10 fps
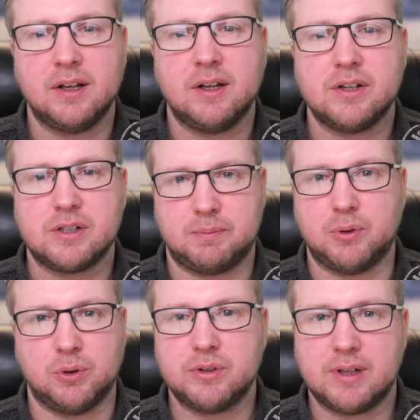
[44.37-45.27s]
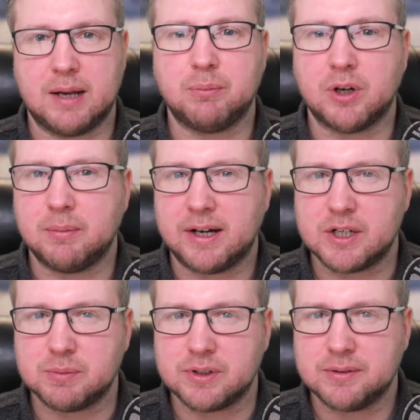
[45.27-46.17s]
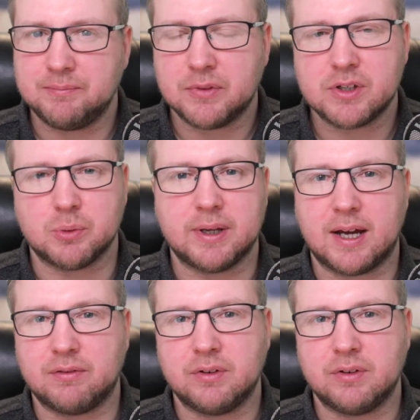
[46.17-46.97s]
support endpoint management. So we have